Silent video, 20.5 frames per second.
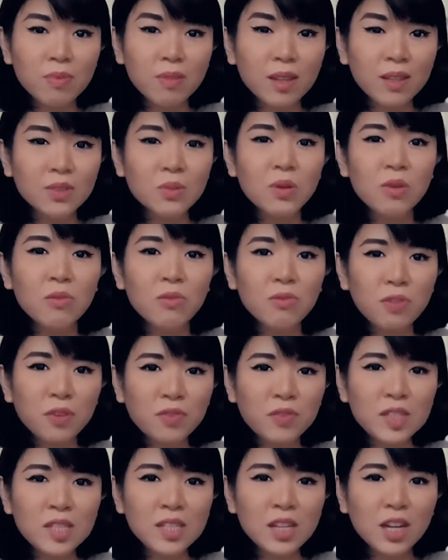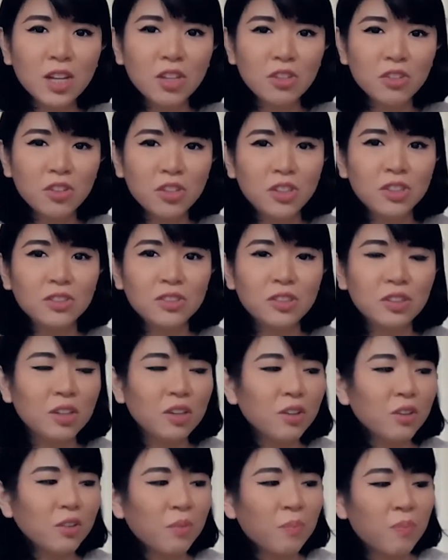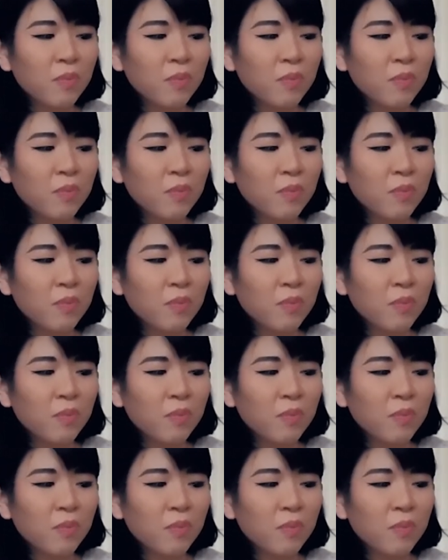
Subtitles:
That's around 1,500 years ago.